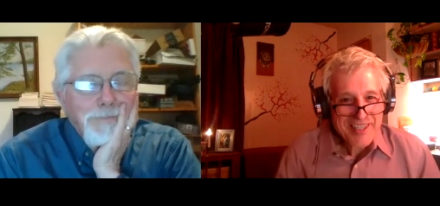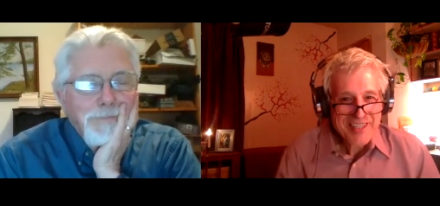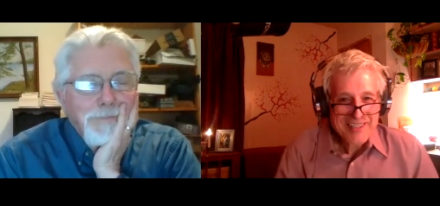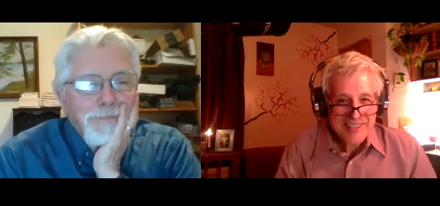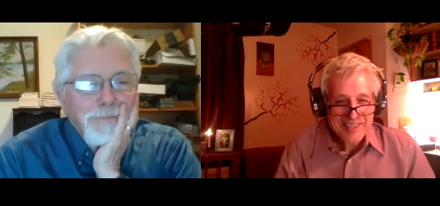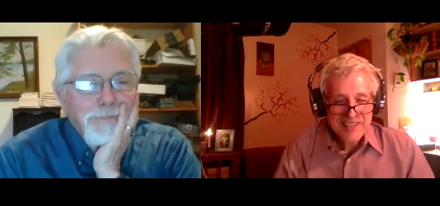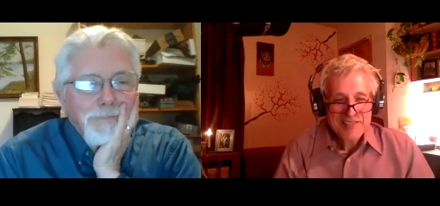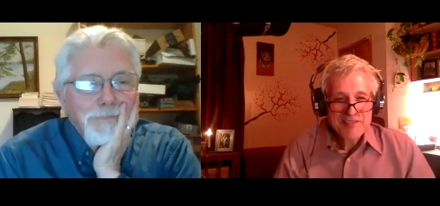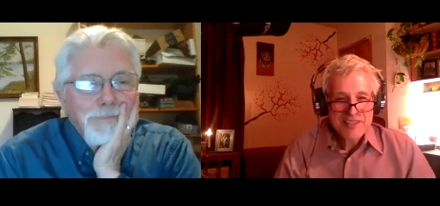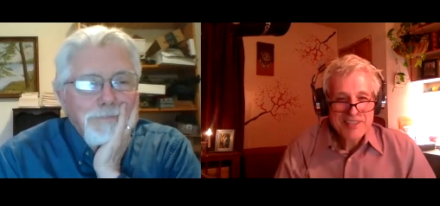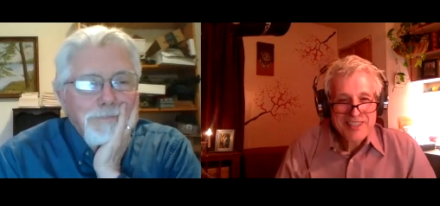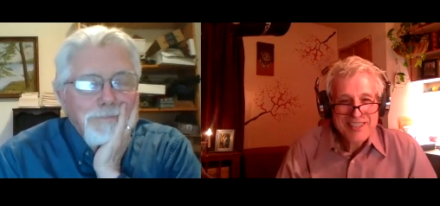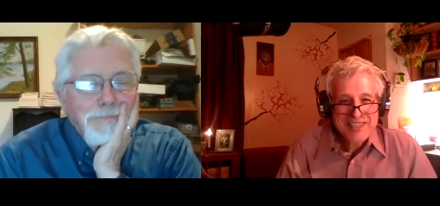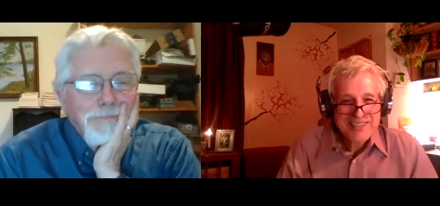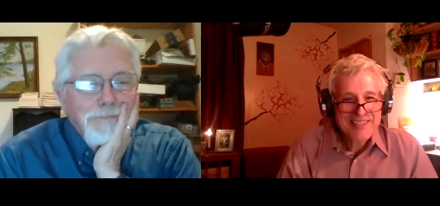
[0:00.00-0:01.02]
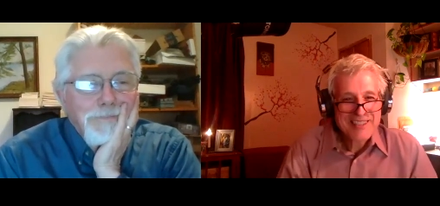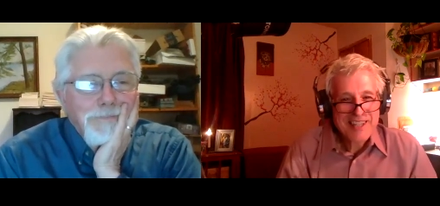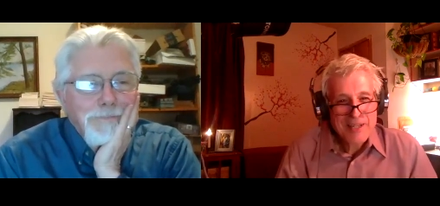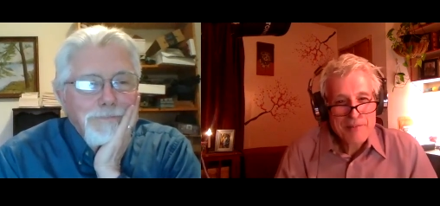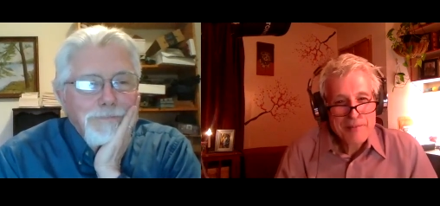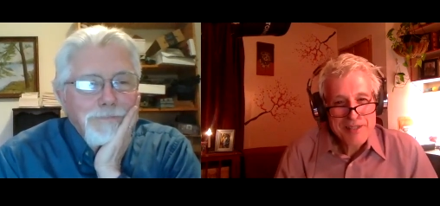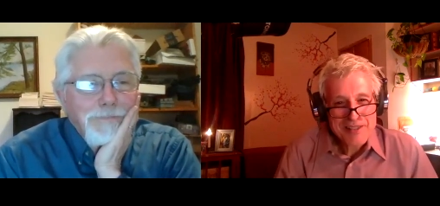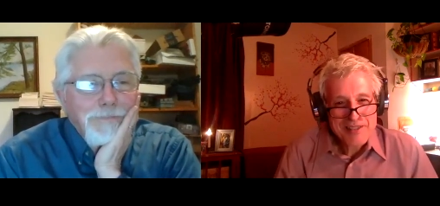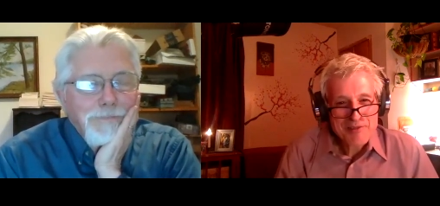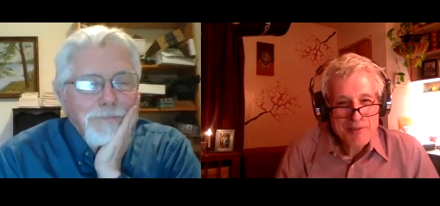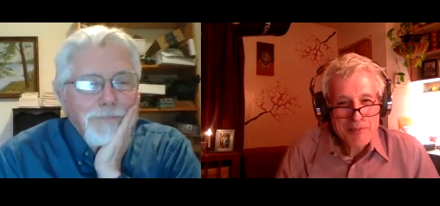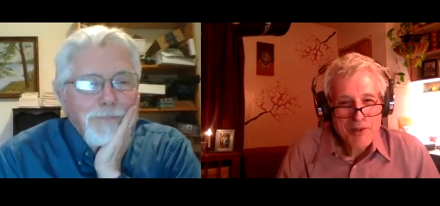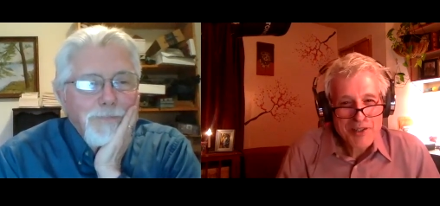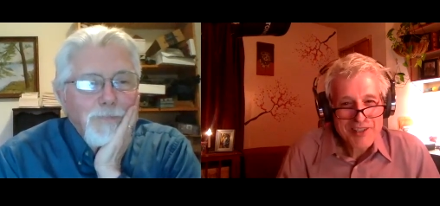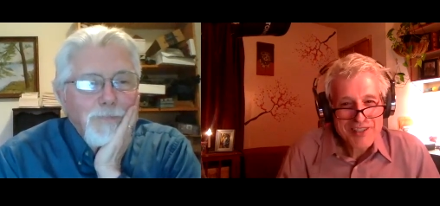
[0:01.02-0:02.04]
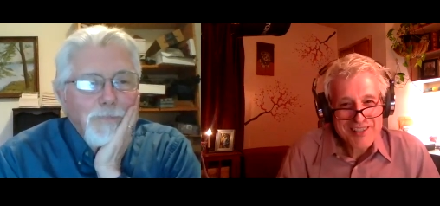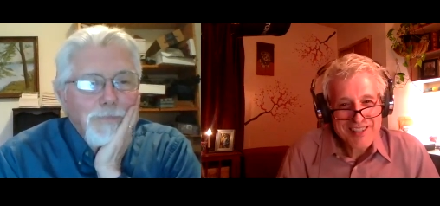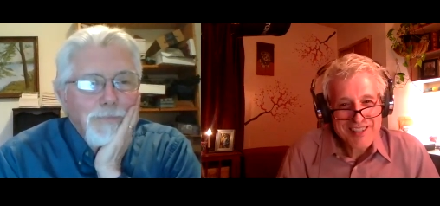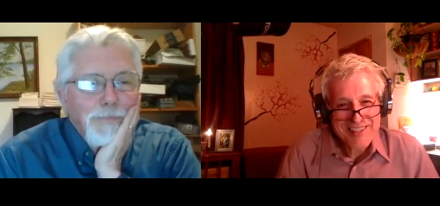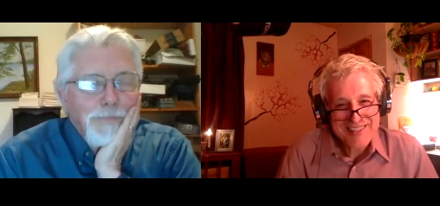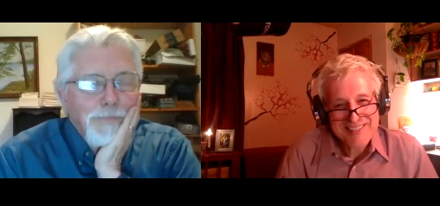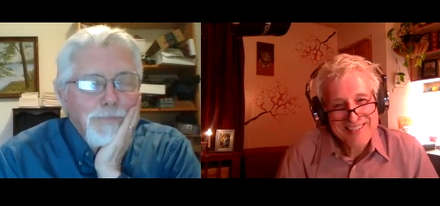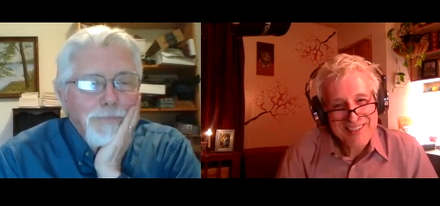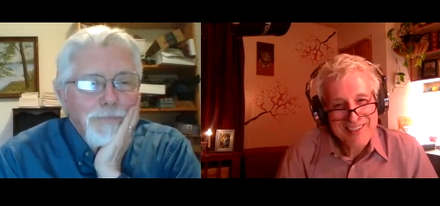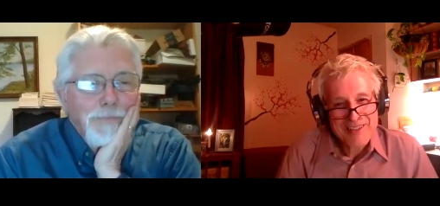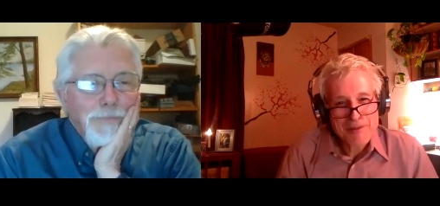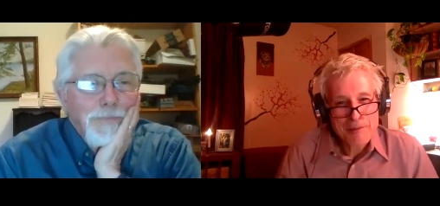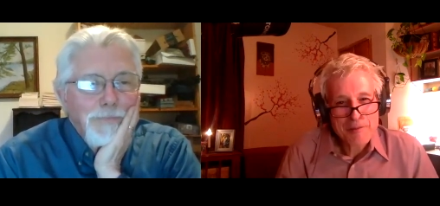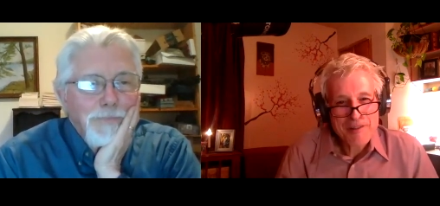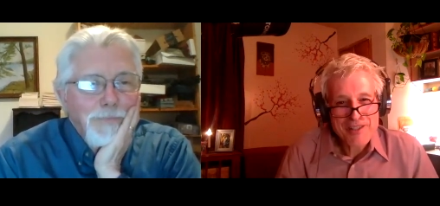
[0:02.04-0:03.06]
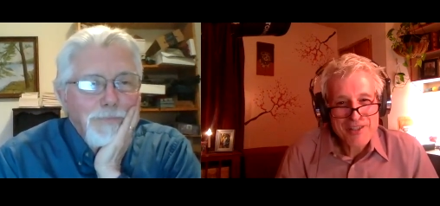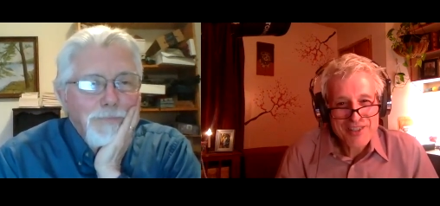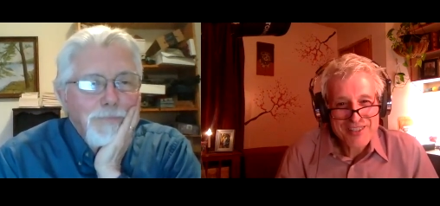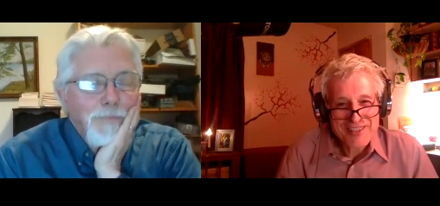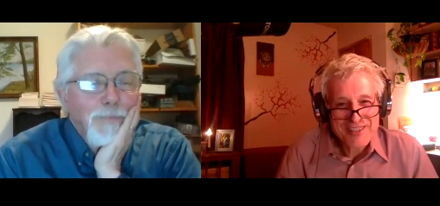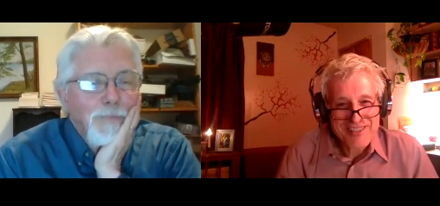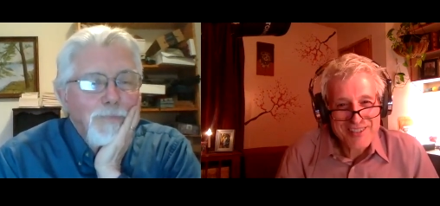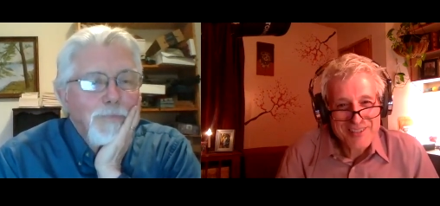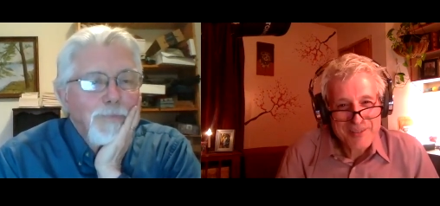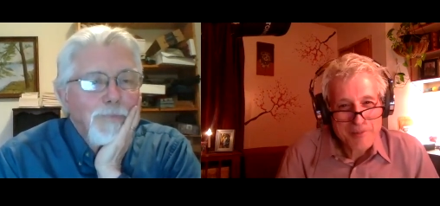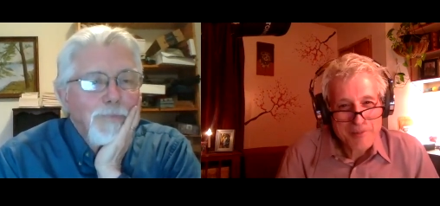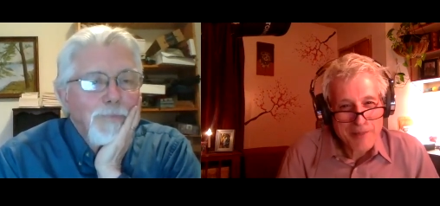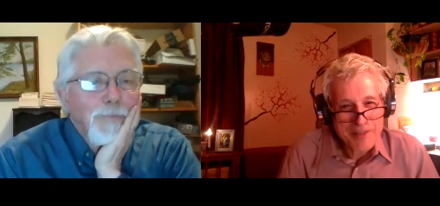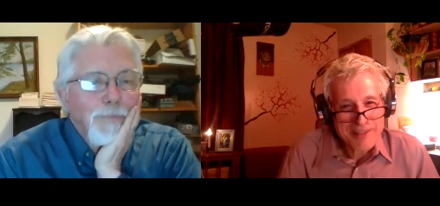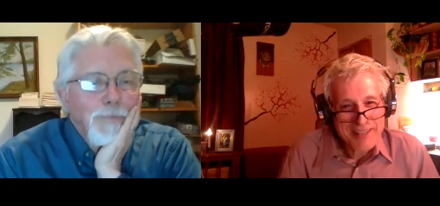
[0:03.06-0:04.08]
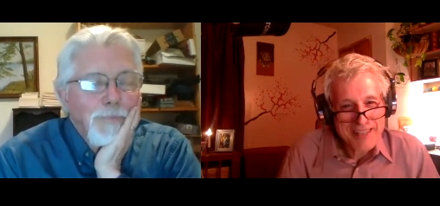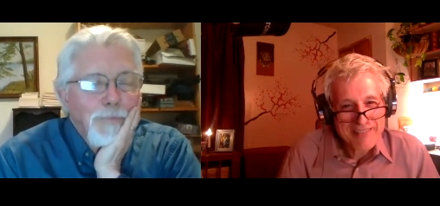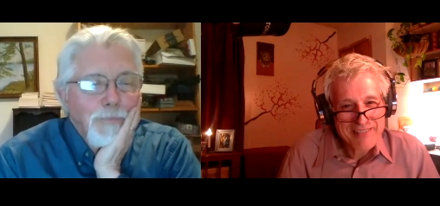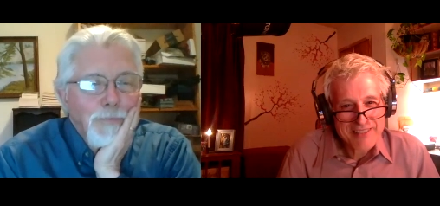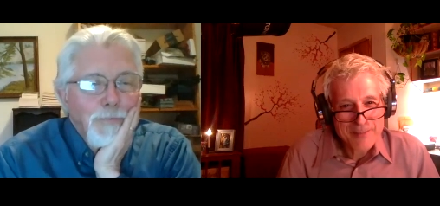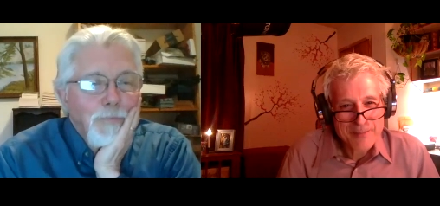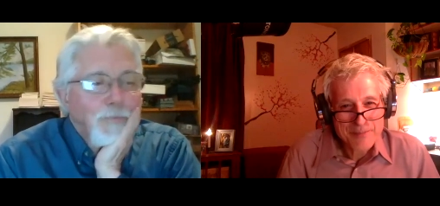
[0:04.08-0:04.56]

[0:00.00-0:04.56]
Speaker 1: I, comments, remarks, observations about David?